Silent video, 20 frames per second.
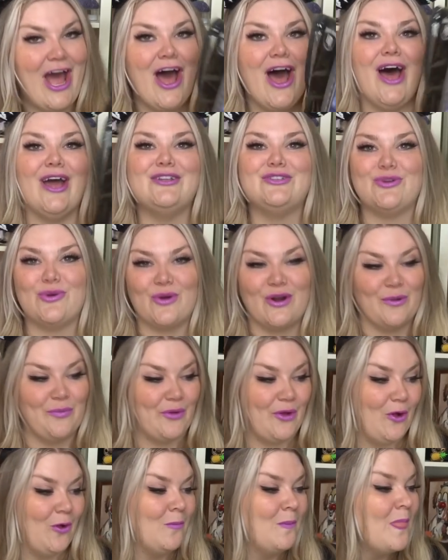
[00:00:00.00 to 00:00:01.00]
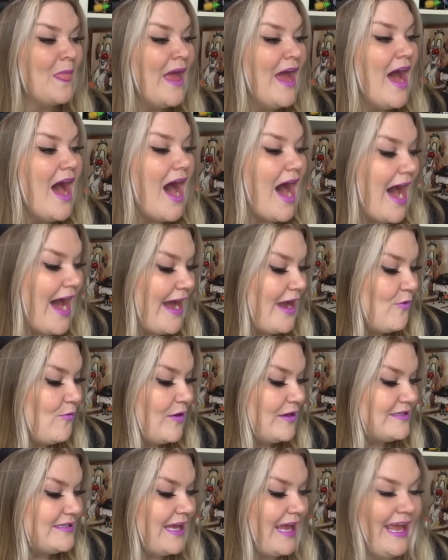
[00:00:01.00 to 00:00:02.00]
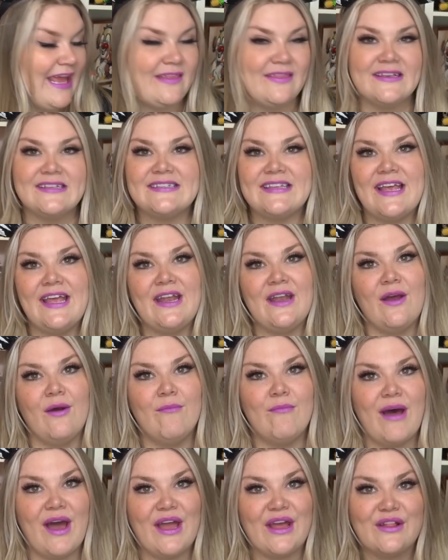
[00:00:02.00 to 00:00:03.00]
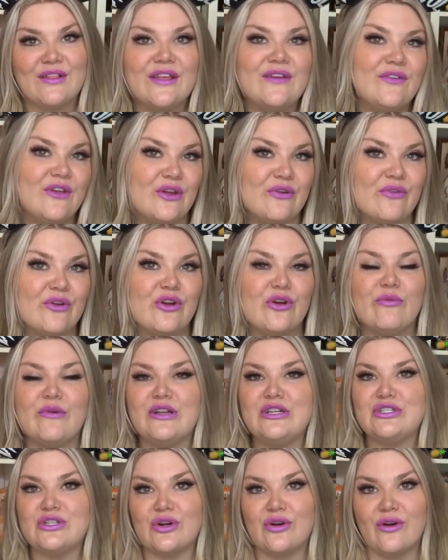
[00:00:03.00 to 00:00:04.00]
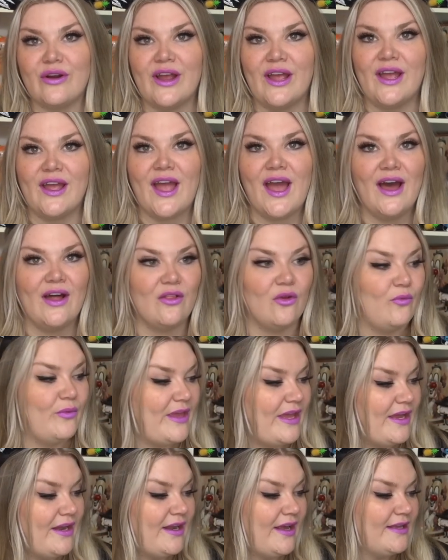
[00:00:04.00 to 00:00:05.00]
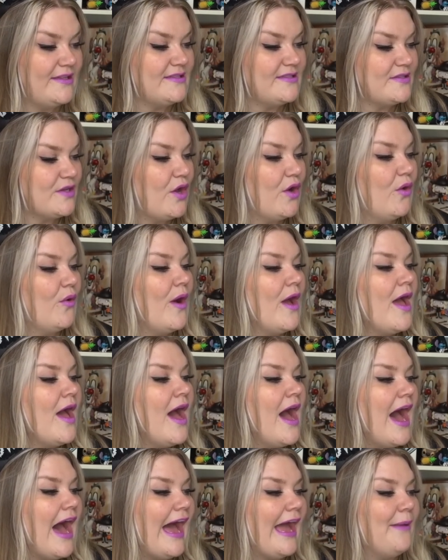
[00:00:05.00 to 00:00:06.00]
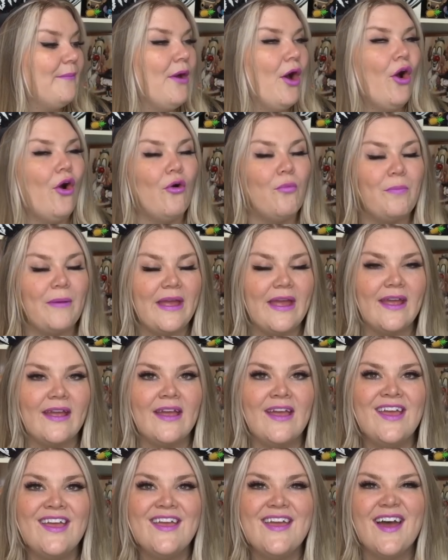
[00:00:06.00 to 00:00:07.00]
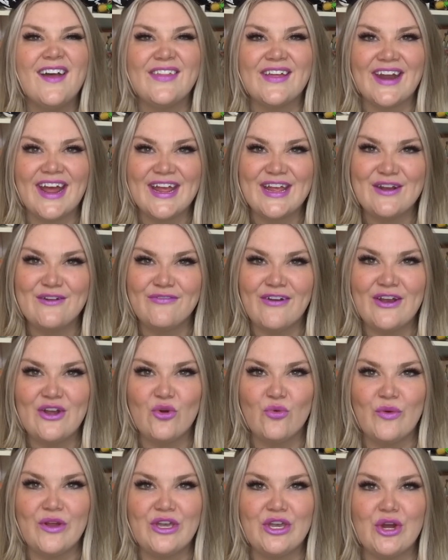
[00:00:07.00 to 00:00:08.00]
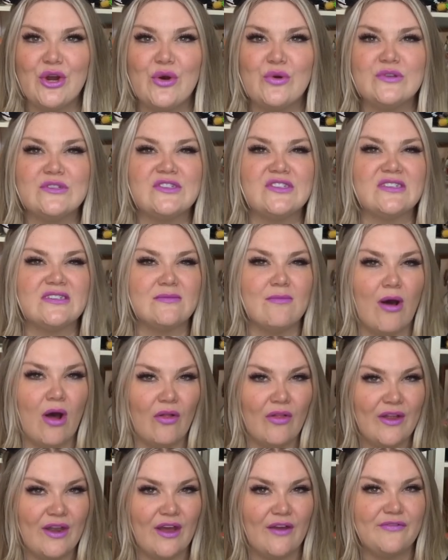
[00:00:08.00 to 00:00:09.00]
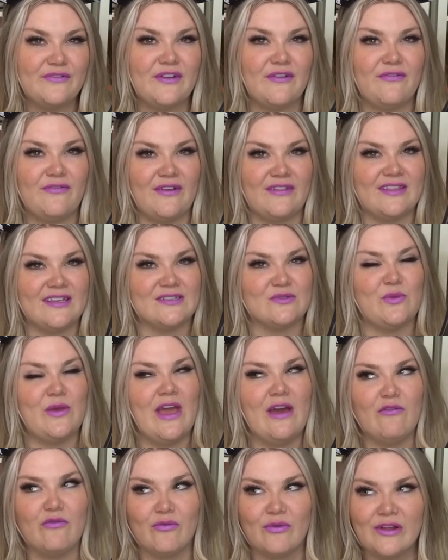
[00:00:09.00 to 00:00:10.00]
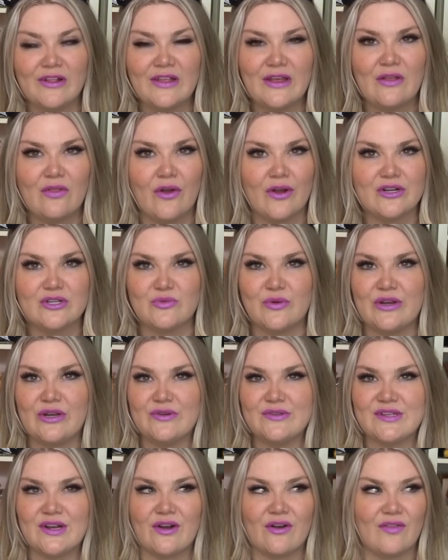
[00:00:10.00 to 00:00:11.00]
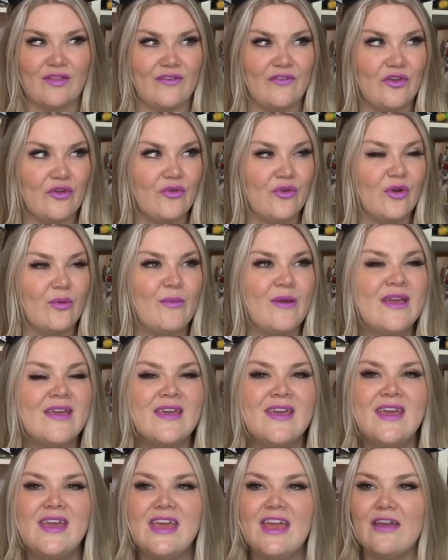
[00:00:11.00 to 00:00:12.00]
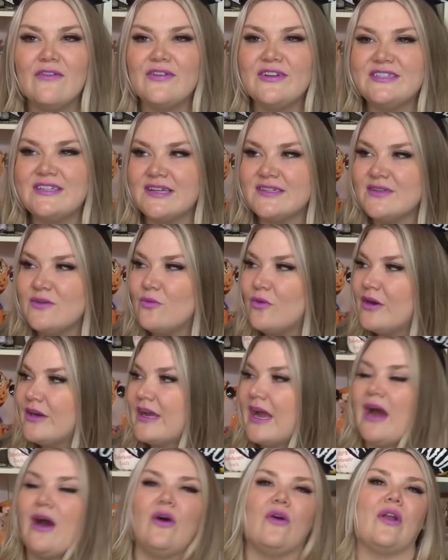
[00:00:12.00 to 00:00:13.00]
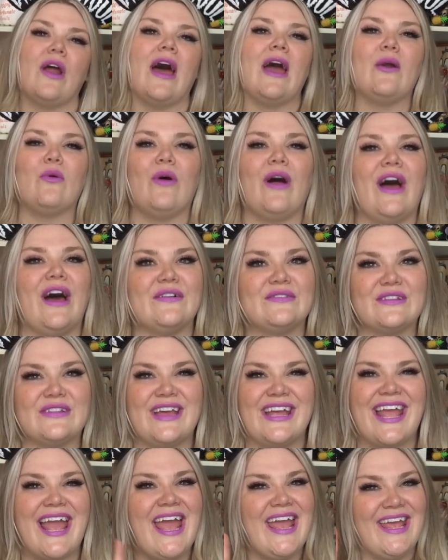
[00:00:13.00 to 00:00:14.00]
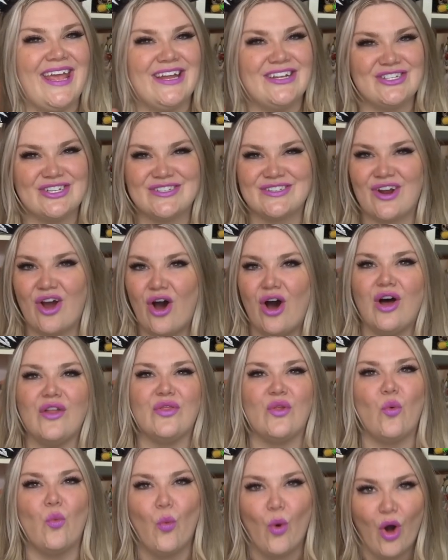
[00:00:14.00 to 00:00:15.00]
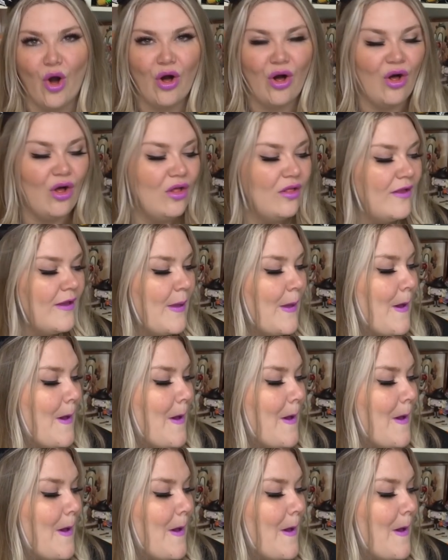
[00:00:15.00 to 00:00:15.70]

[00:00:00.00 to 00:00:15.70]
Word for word: Adorable. I want to hang this in my living room during Halloween, and so I'm hoping that I can find a window small enough to fit this. We have really large windows in our living room. If it doesn't work out, I will have to like hang it just on the wall,